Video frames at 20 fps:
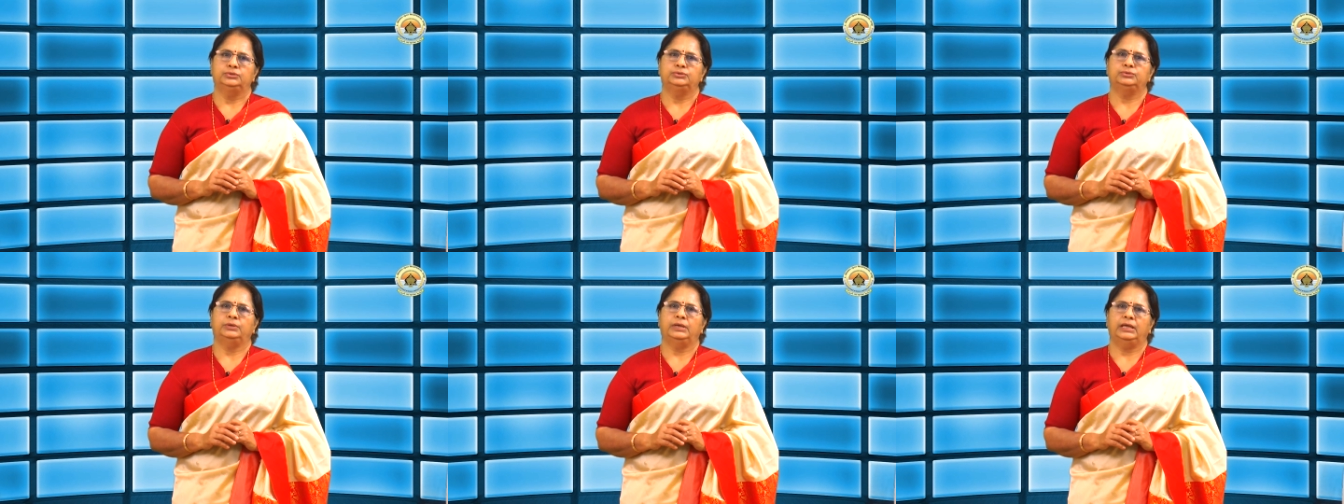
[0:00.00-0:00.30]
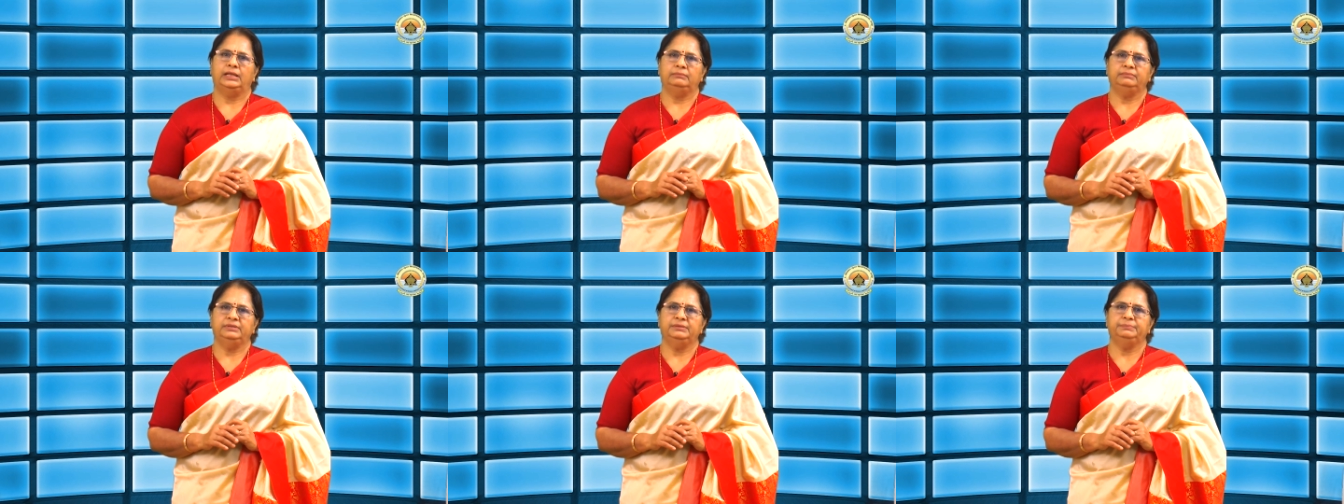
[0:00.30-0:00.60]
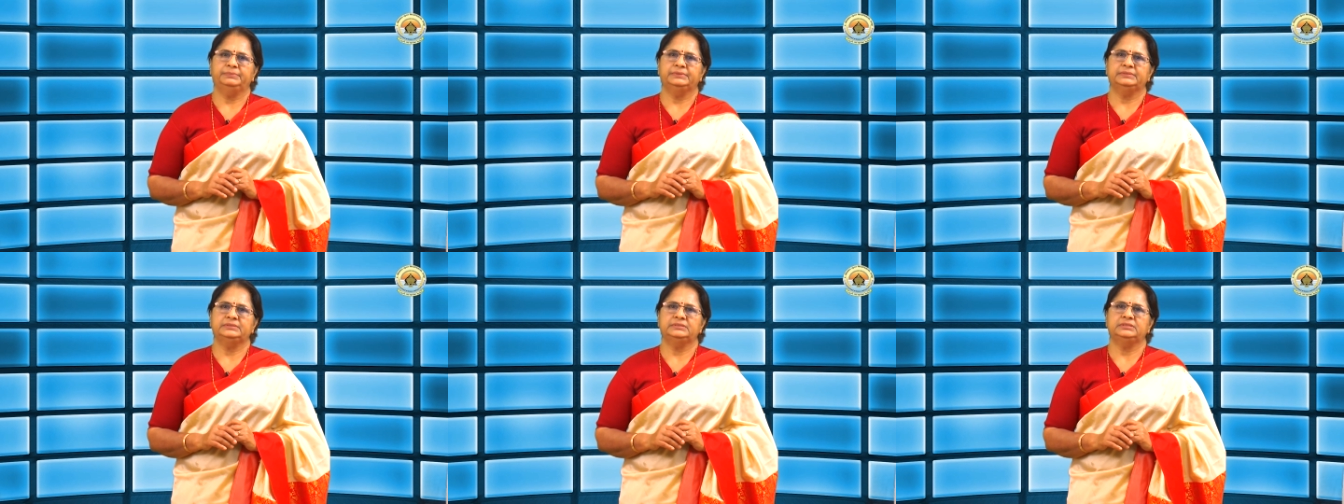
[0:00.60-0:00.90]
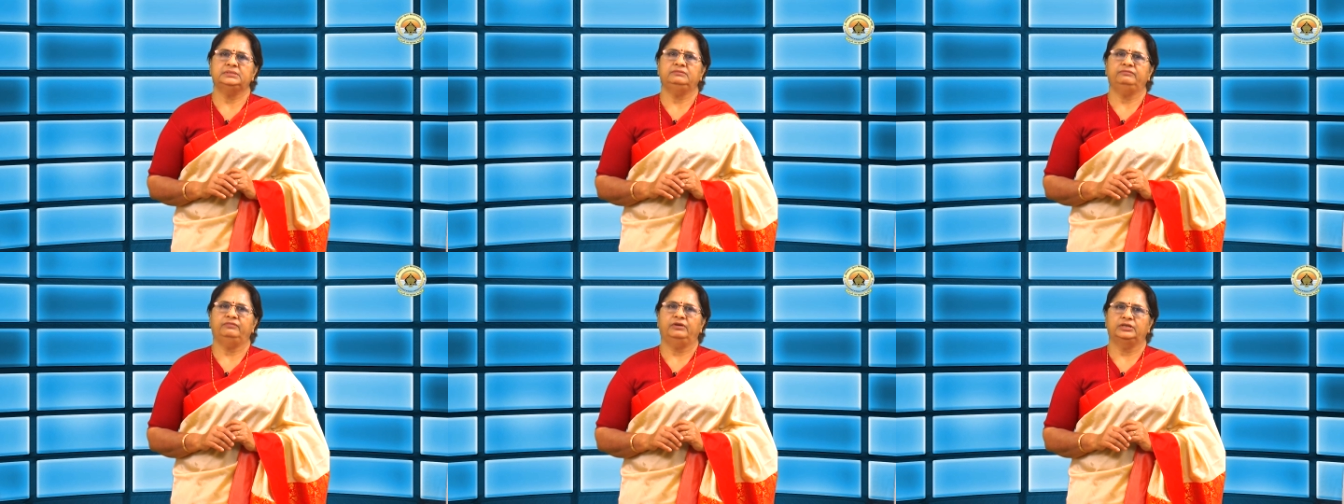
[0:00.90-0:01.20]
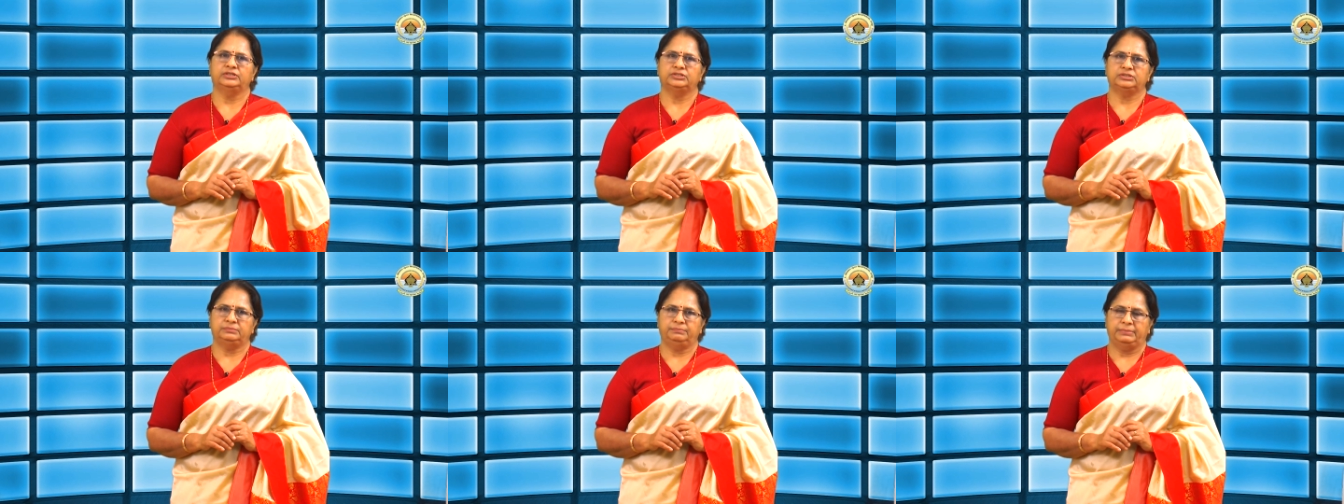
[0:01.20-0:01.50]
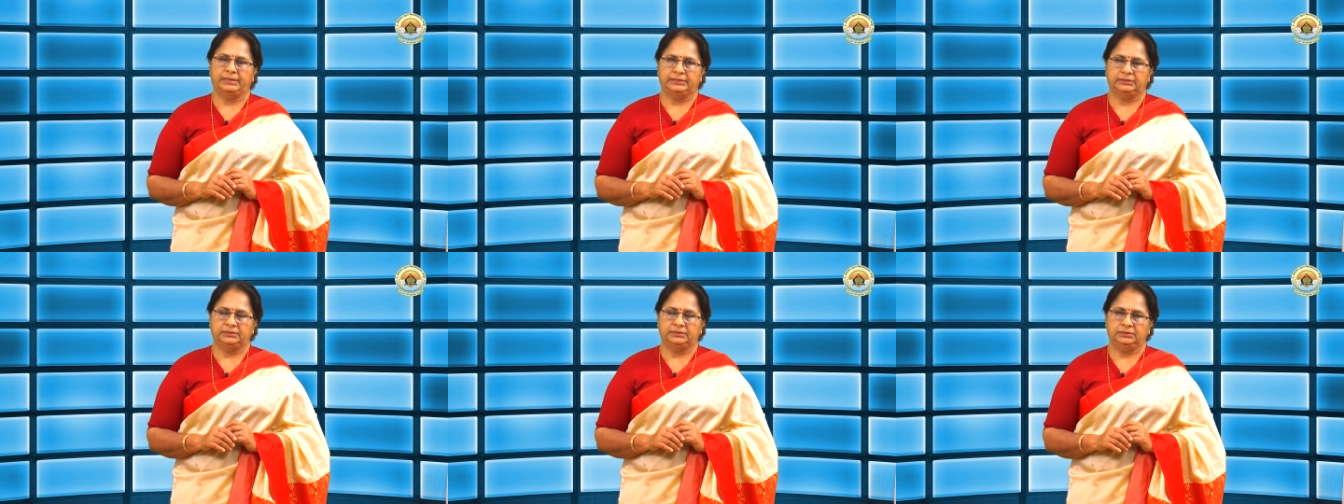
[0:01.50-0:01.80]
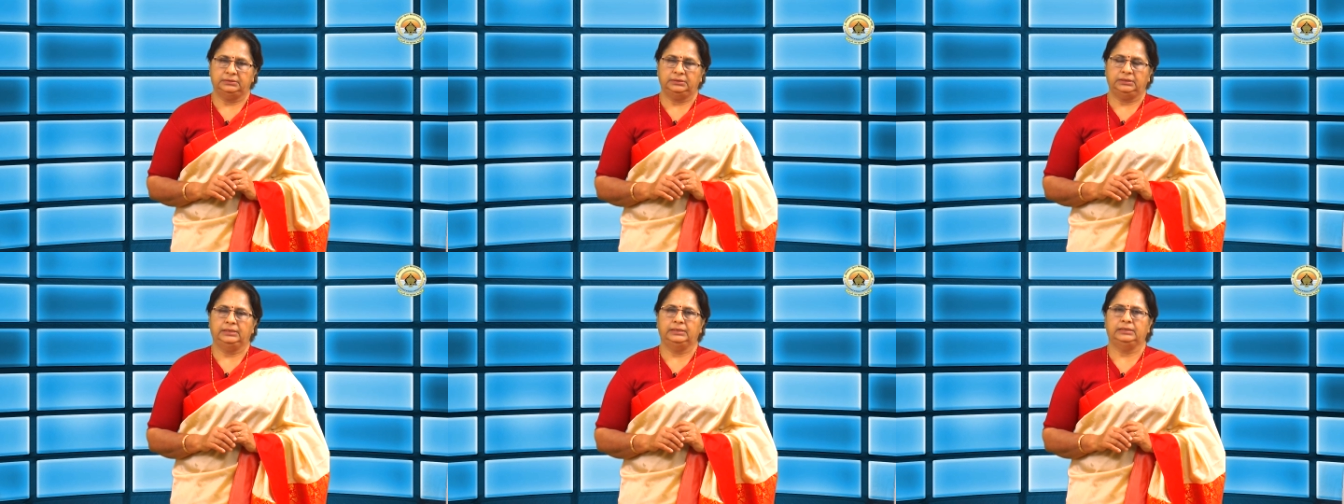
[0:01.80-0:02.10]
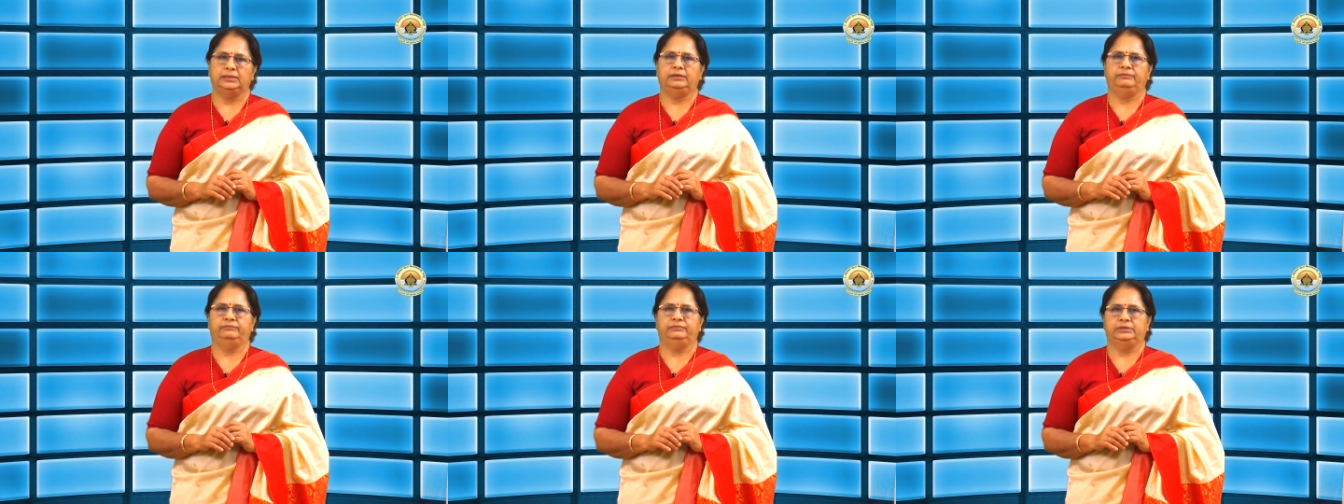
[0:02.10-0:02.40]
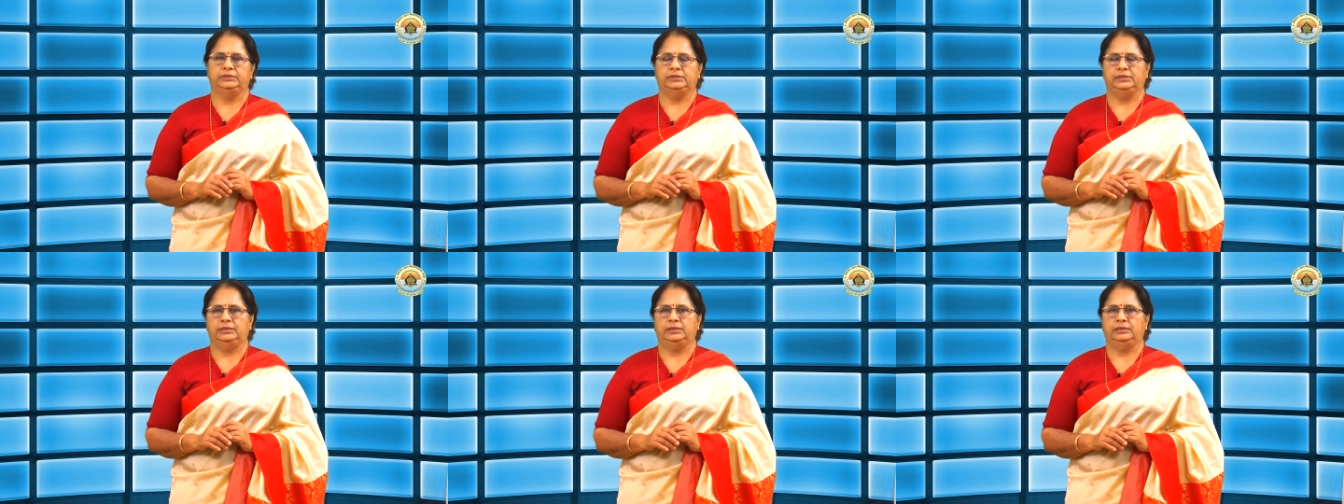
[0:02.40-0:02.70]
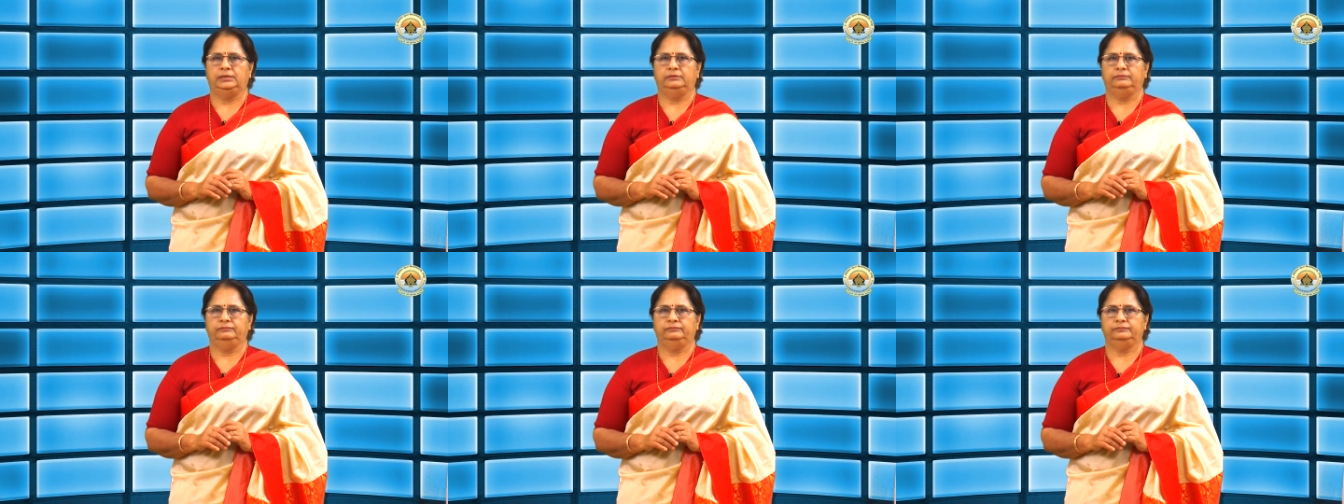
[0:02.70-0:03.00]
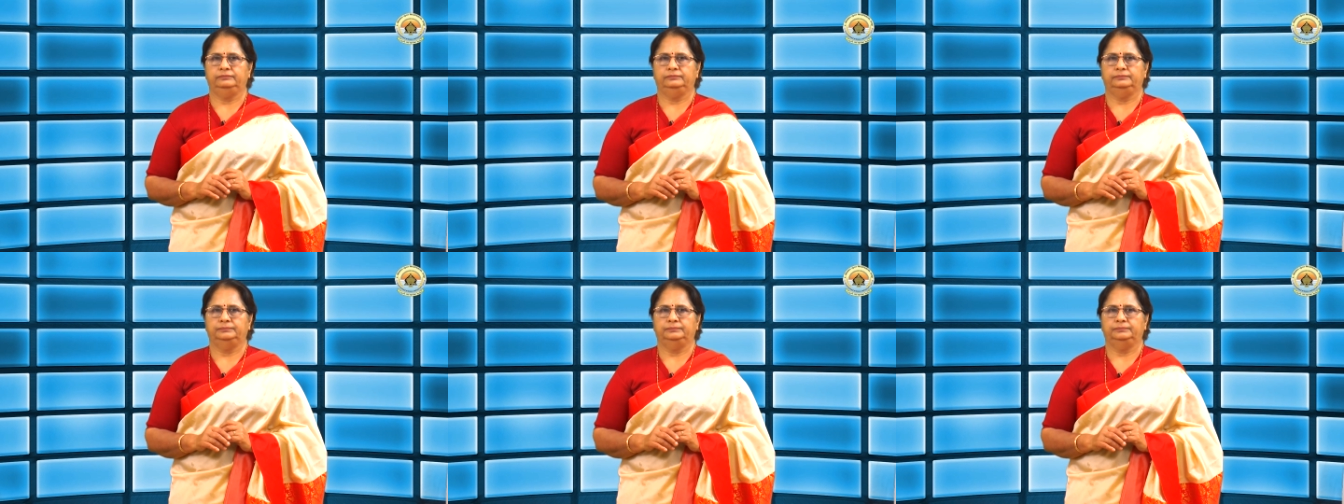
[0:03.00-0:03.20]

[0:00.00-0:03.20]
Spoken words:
to help the person function better in everyday life.